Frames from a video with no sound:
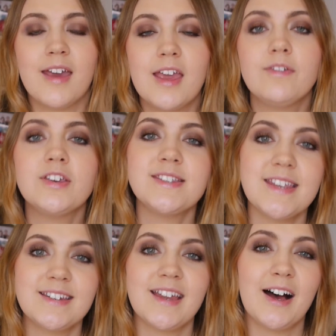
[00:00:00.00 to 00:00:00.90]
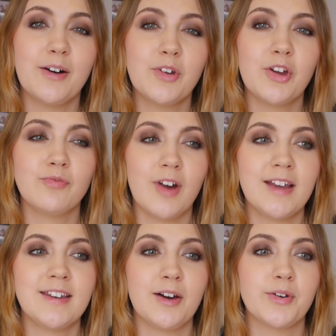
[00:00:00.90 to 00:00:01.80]
If you sit down and
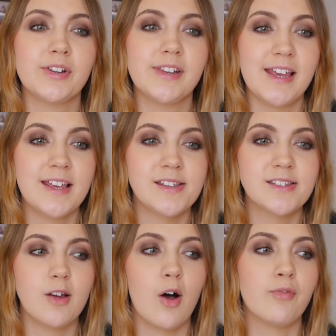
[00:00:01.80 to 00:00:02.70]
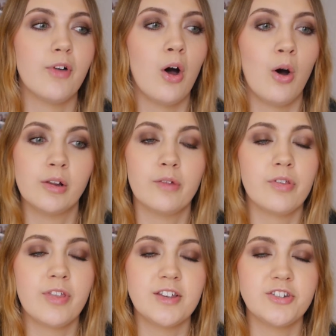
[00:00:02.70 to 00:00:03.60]
write down a list of all of
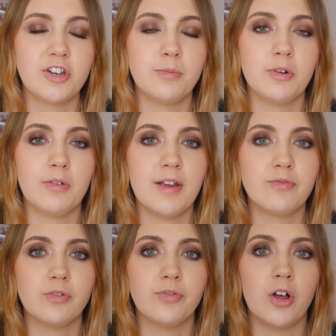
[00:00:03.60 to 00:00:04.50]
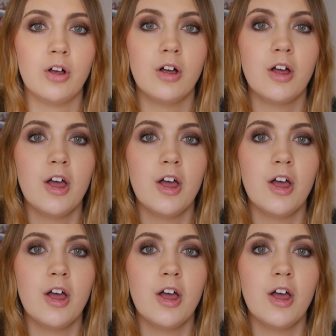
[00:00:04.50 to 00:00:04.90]
the things you can be grateful for,